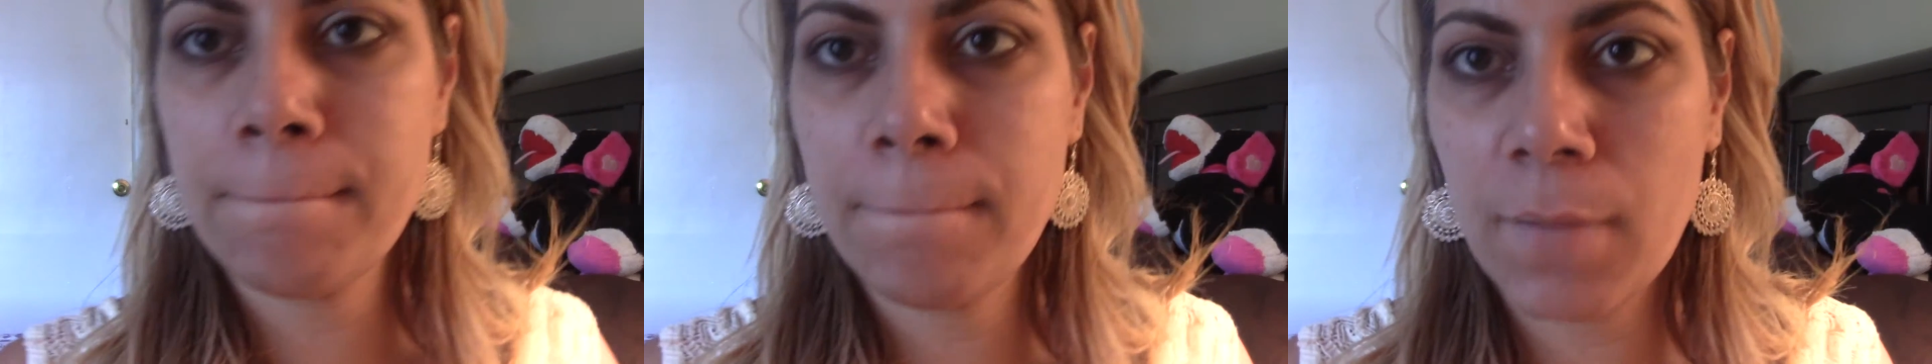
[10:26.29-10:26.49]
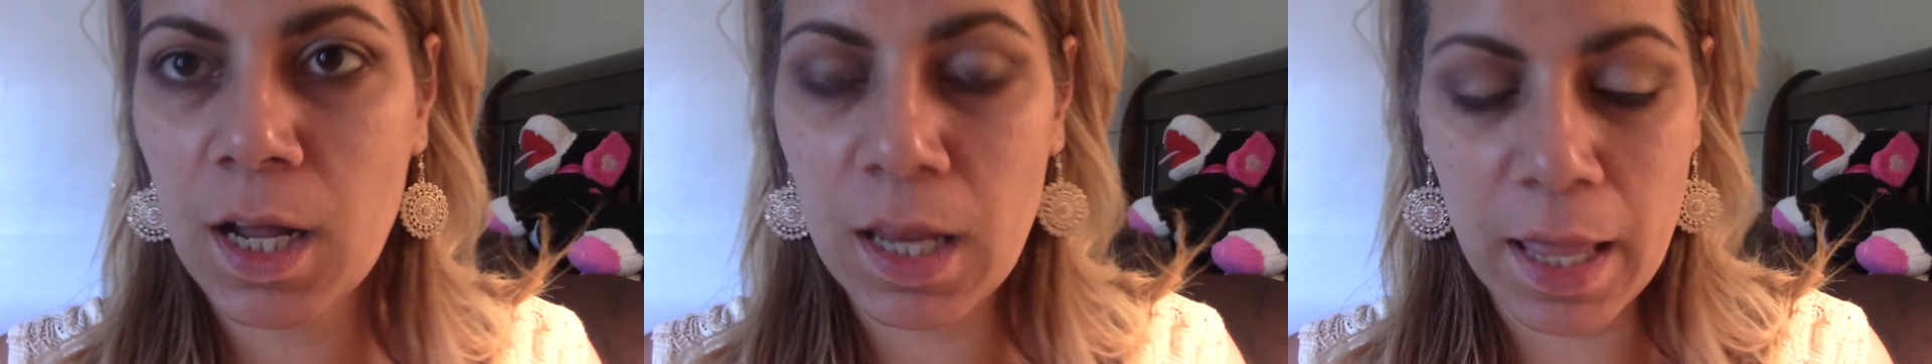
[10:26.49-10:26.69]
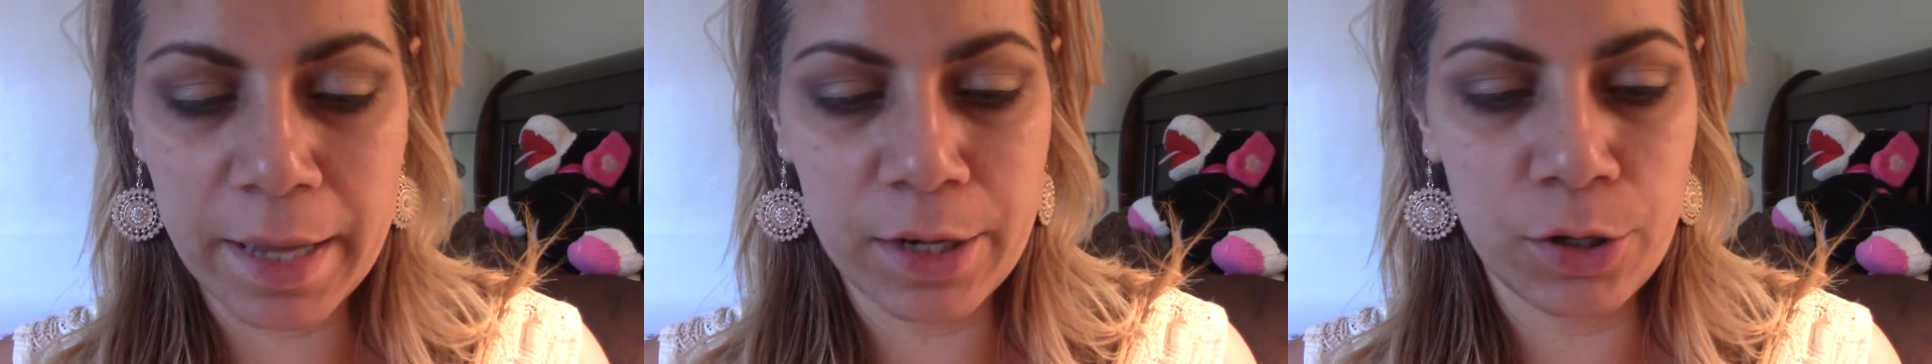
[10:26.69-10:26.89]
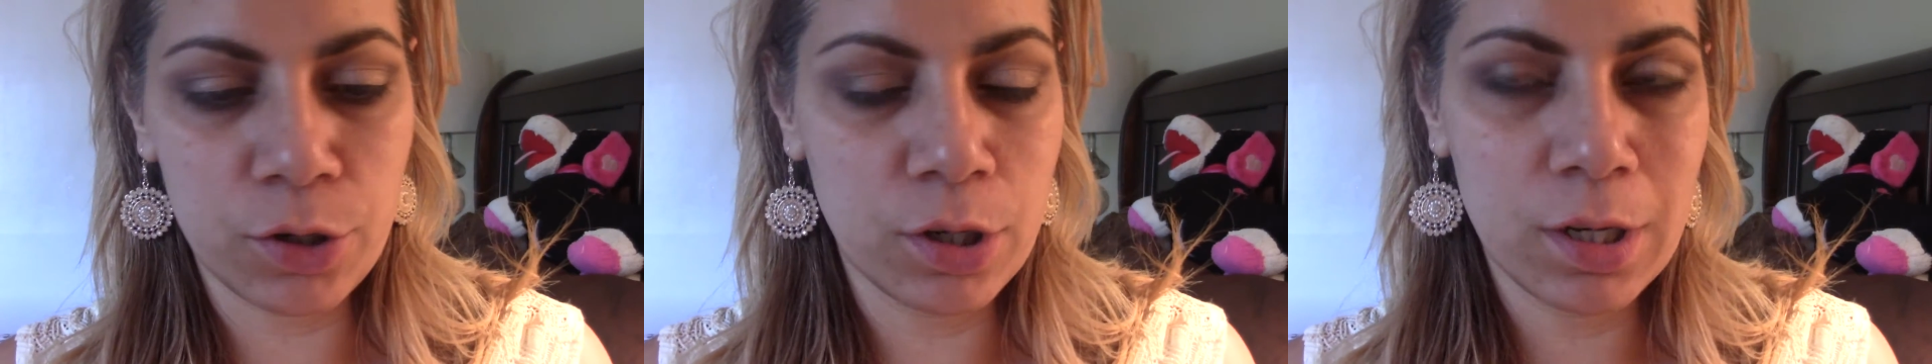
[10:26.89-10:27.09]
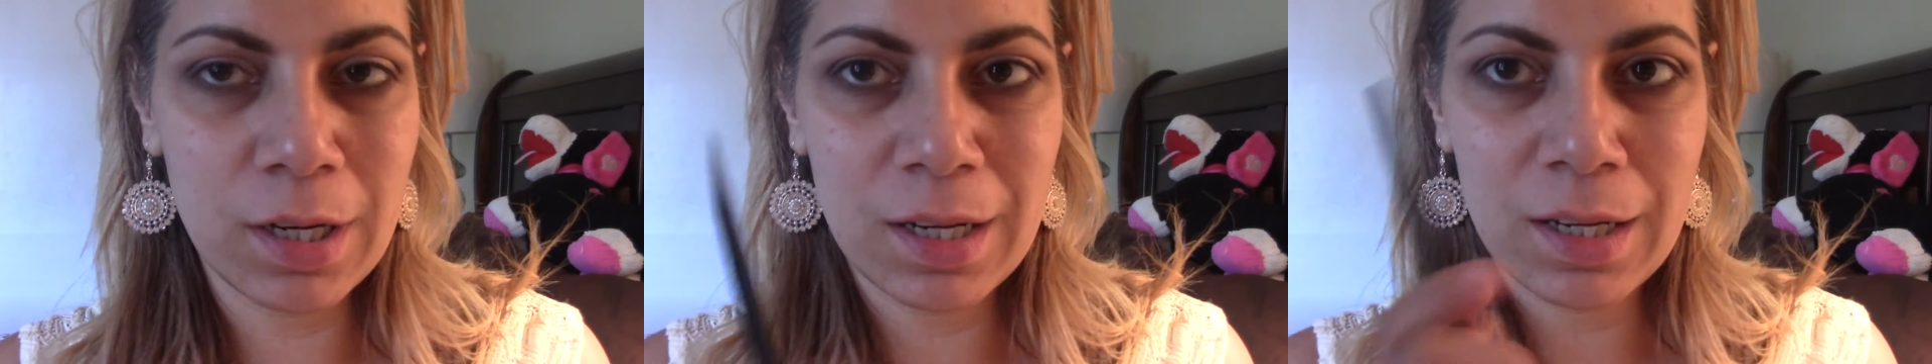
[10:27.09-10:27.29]
a liner.
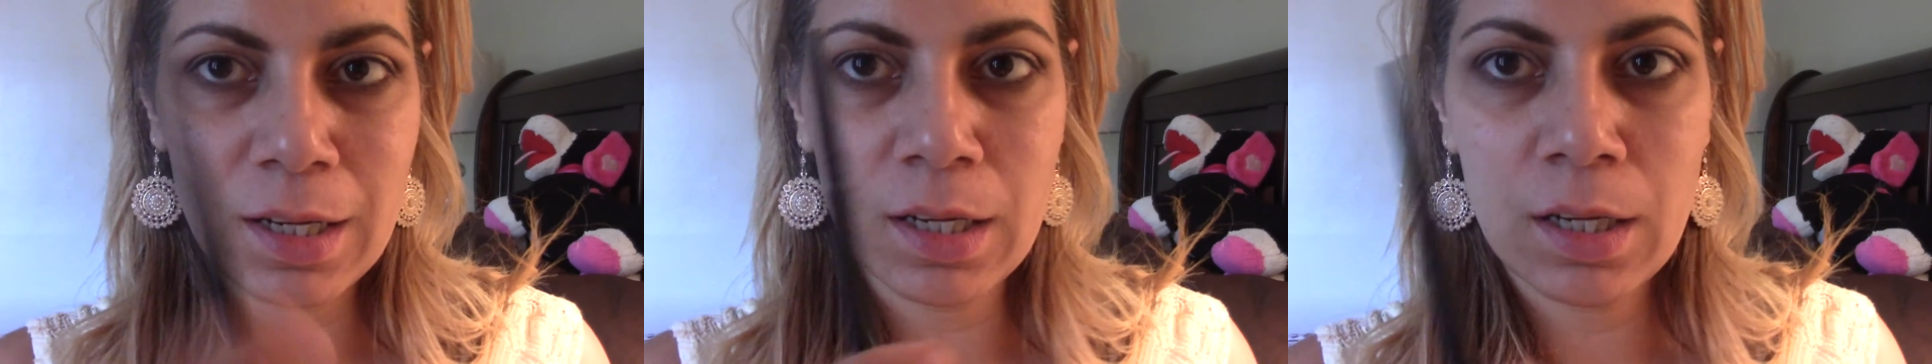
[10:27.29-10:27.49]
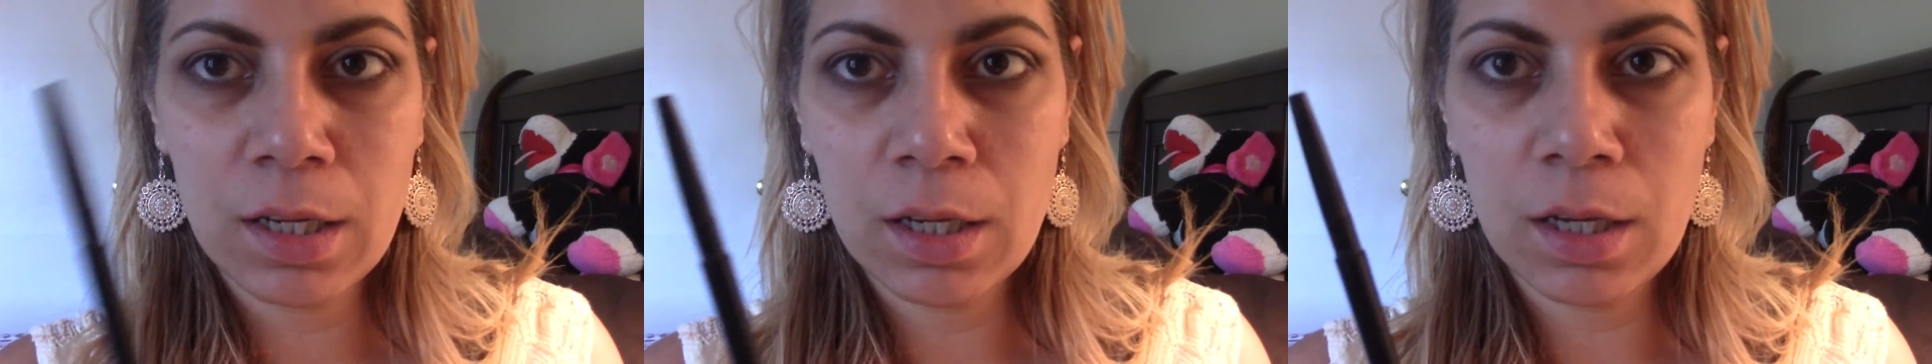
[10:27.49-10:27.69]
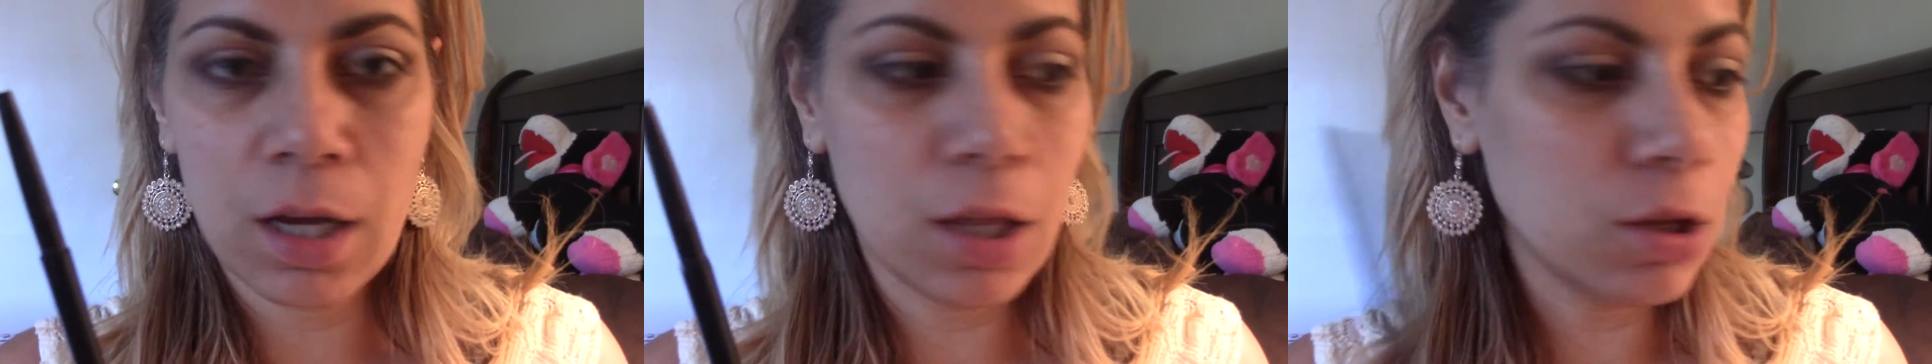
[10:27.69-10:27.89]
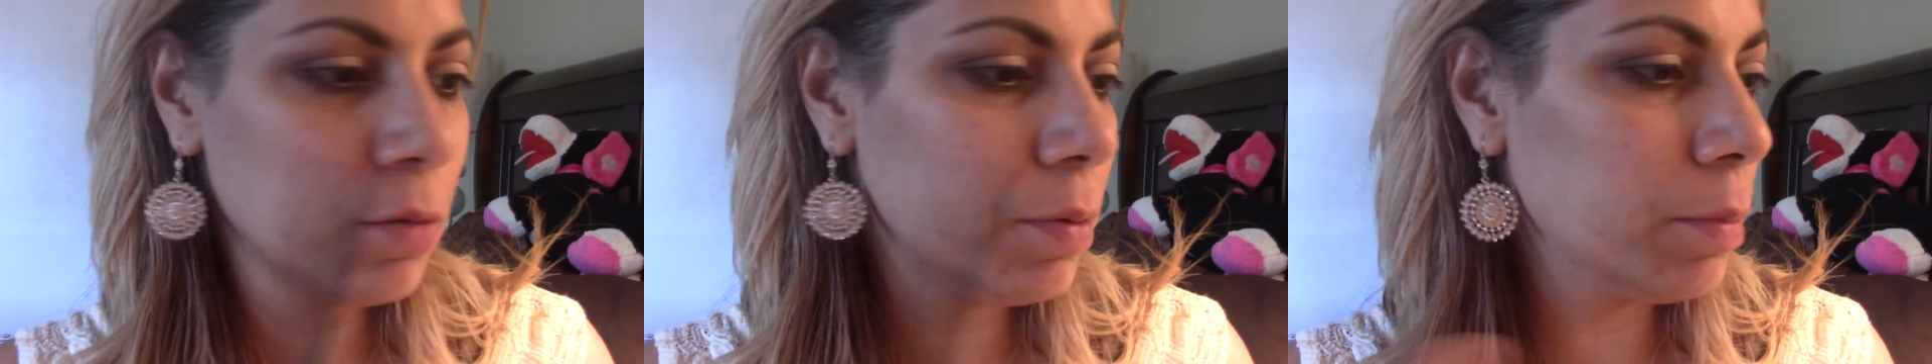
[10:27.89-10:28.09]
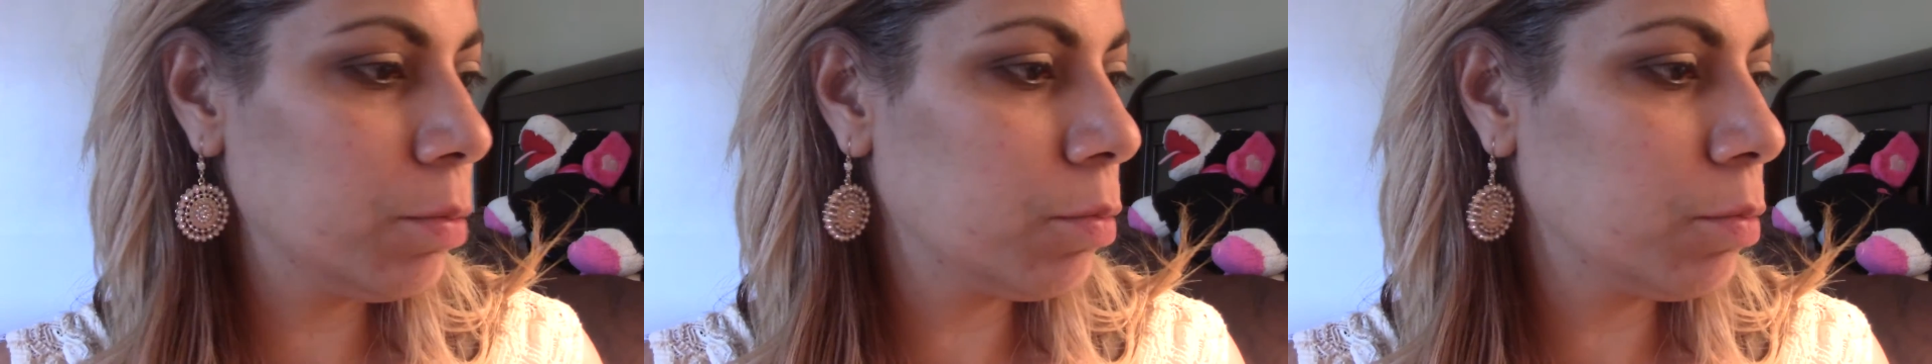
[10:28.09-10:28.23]
Other people